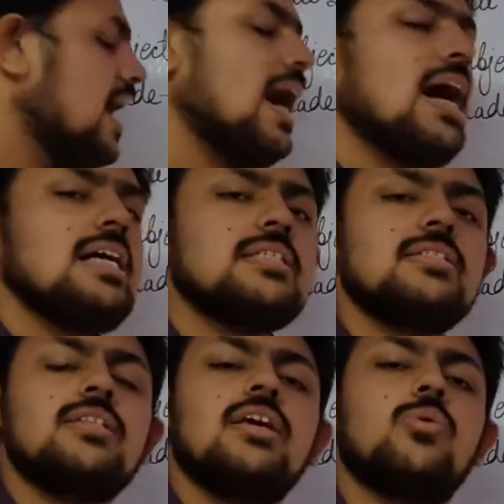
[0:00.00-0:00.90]

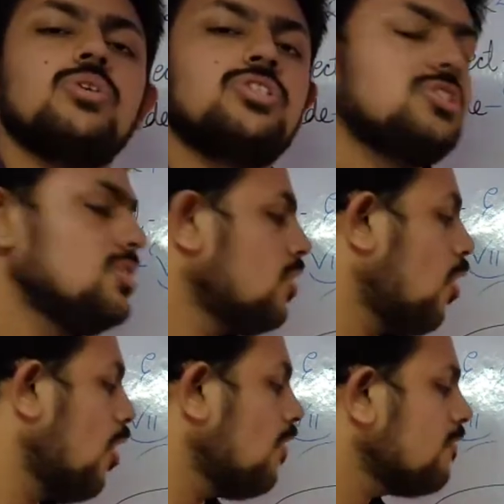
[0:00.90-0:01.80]
asks the question
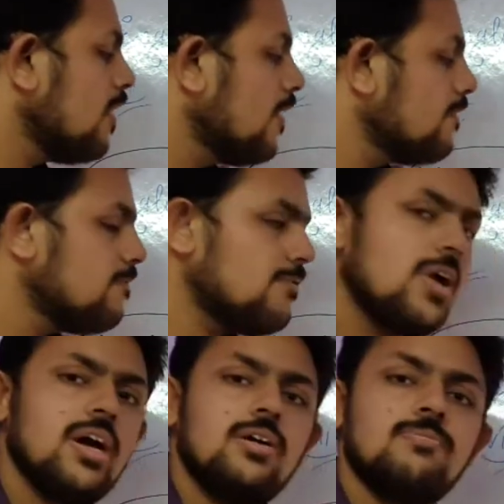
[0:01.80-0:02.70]
of
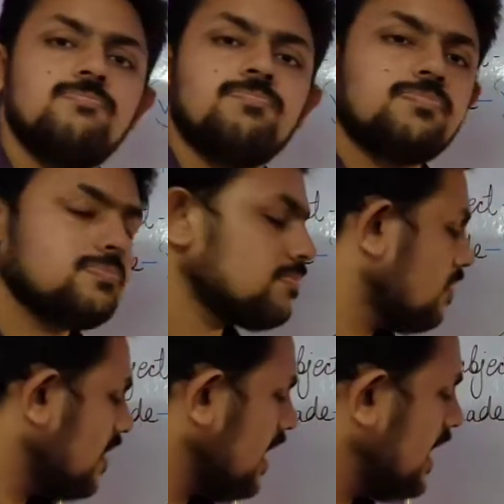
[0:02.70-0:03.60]
where,
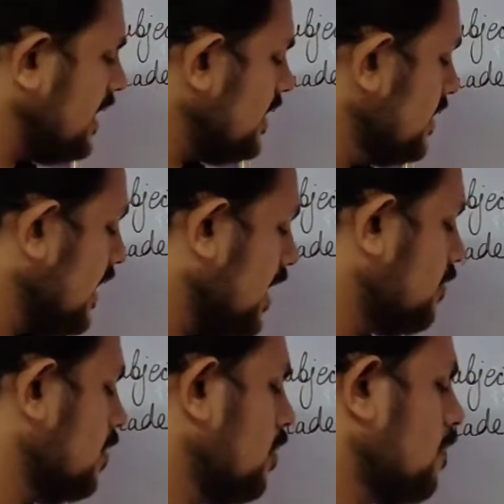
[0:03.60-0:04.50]
and the
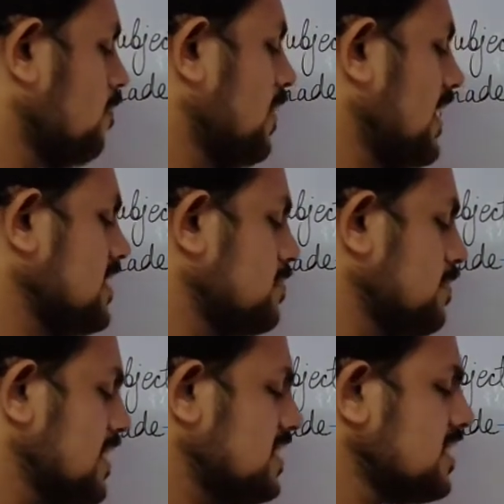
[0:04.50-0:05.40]
adverb of place
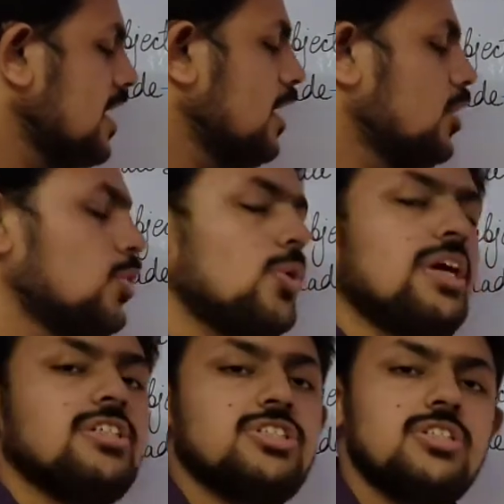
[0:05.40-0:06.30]
means
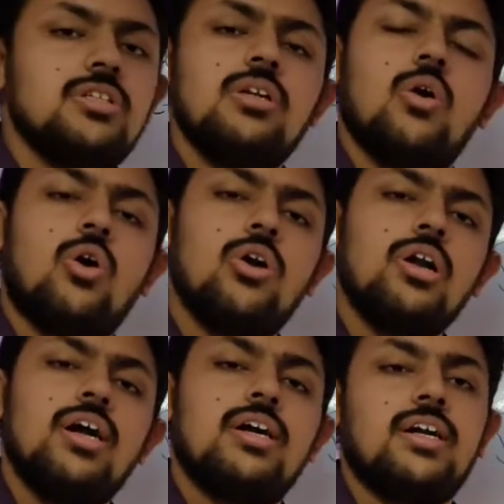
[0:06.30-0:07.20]
location or
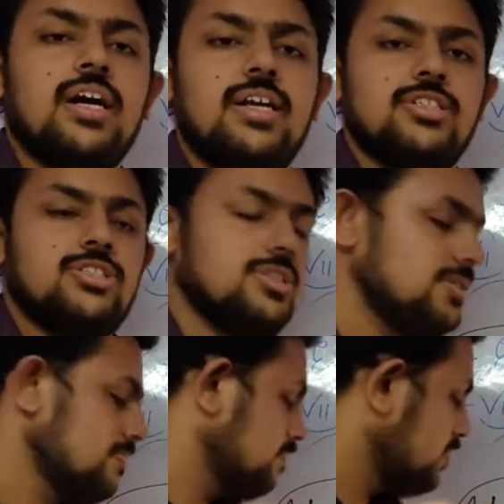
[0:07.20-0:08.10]
direction.
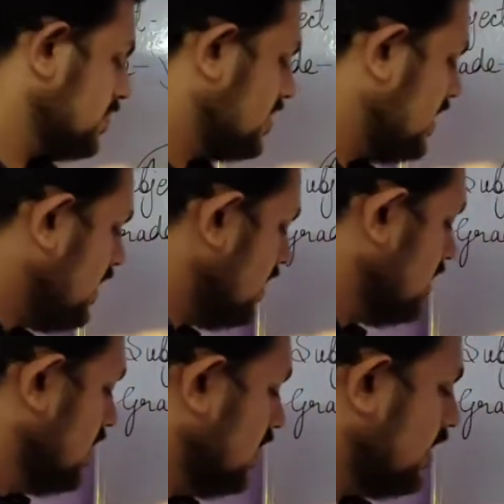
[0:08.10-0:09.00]
See
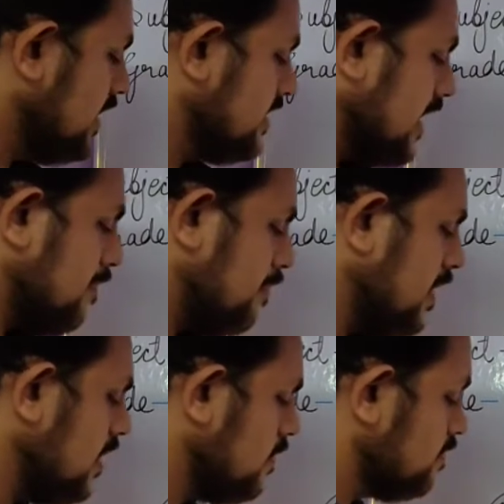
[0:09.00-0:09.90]
the
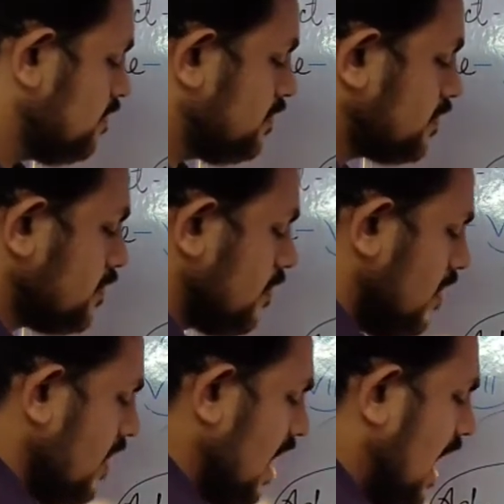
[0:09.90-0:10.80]
example.
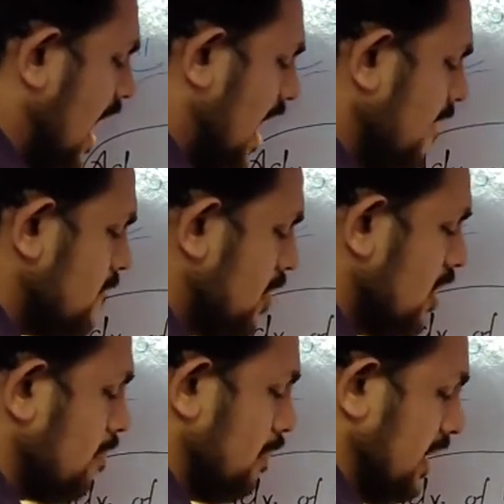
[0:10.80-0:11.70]
I
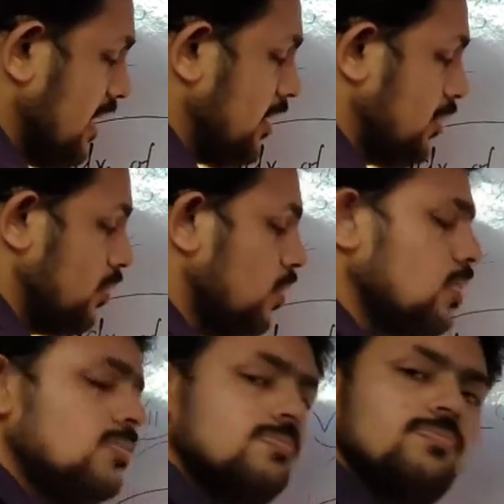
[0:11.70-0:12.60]
will meet you.
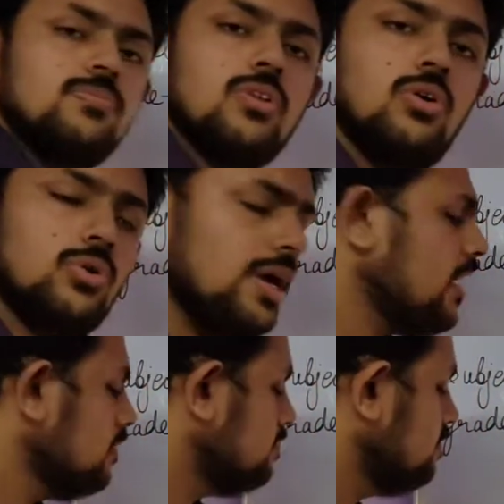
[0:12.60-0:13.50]

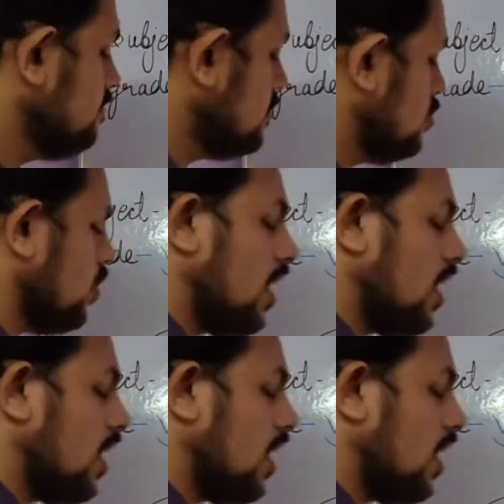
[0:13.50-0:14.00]
Okay, so